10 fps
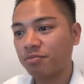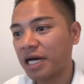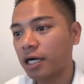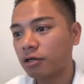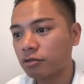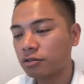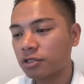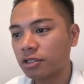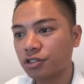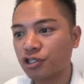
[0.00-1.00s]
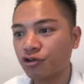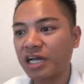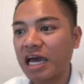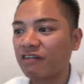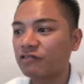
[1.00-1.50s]
about
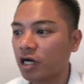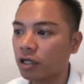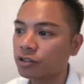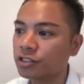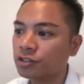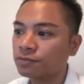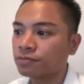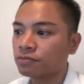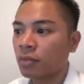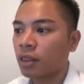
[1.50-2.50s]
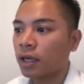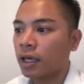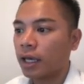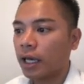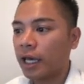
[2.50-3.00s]
$2.50.
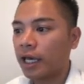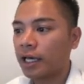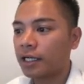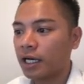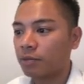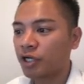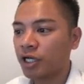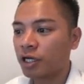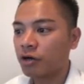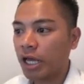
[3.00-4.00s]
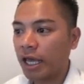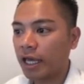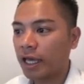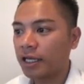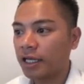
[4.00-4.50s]
And I'm going to go
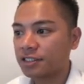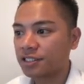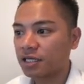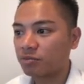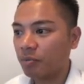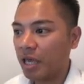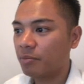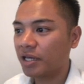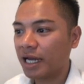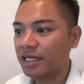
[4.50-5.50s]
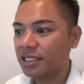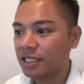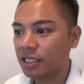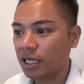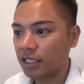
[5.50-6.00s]
ahead and skip the payment
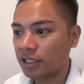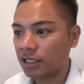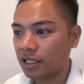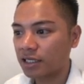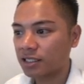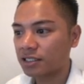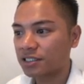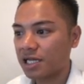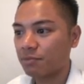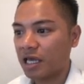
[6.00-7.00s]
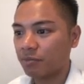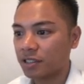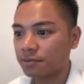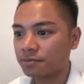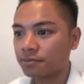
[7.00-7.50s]
ID and click send
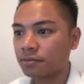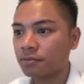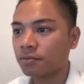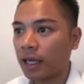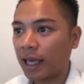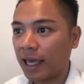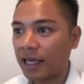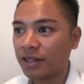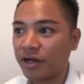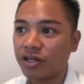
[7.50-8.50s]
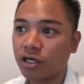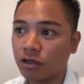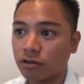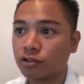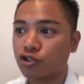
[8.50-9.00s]
payment. And there you
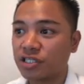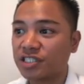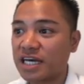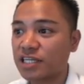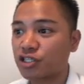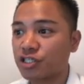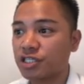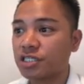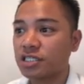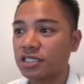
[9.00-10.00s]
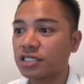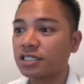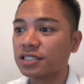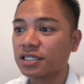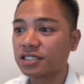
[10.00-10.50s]
go. Transaction
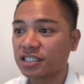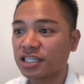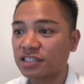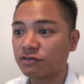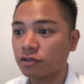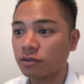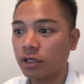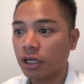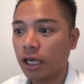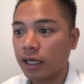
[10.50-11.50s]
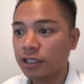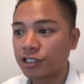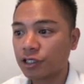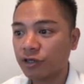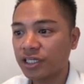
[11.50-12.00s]
is successful.
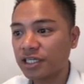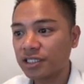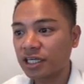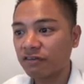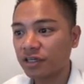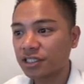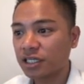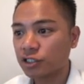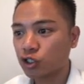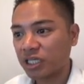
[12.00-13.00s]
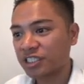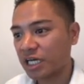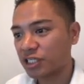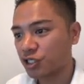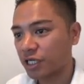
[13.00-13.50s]
So it does give us a
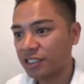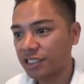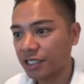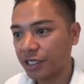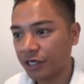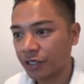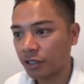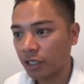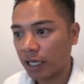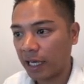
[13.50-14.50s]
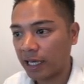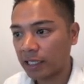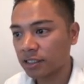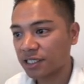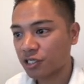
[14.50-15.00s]
transaction ID here,
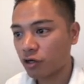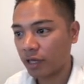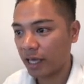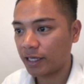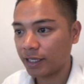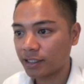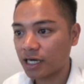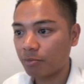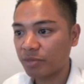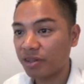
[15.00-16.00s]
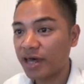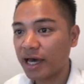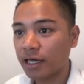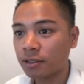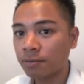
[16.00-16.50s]
and let's go ahead and copy
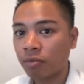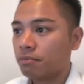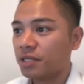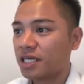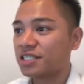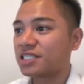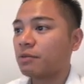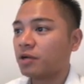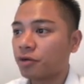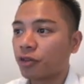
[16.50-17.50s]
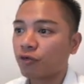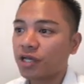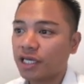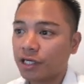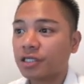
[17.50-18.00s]
that because step number
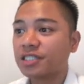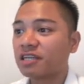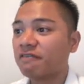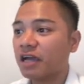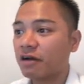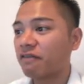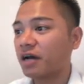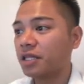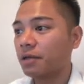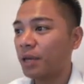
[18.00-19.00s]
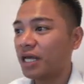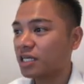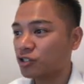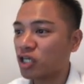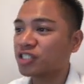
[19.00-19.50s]
three here is to verify the
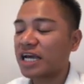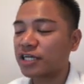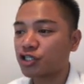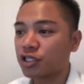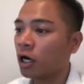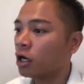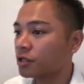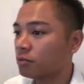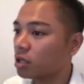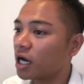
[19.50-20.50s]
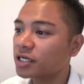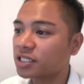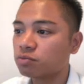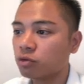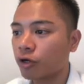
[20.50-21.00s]
pending transaction on the Block
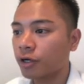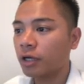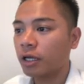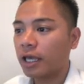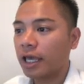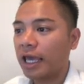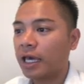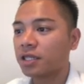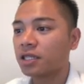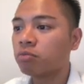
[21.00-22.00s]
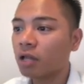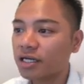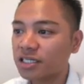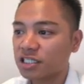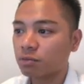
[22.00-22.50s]
Explorer. And the
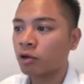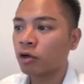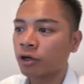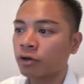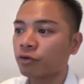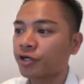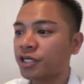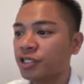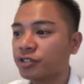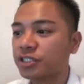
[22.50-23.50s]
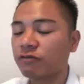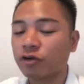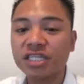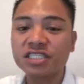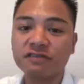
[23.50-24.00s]
Block Explorer we're gonna use
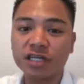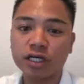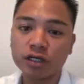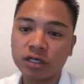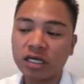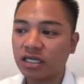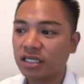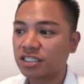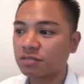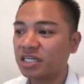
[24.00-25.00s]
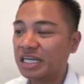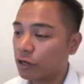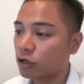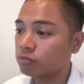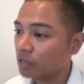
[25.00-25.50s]
for this video is
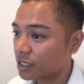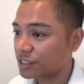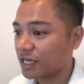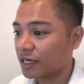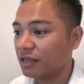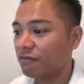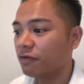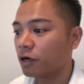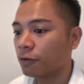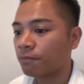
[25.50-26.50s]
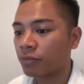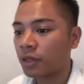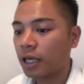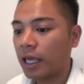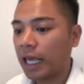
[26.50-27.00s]
MoneroBlocks.info,
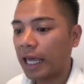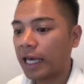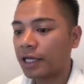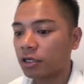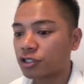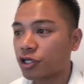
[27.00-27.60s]
and I'll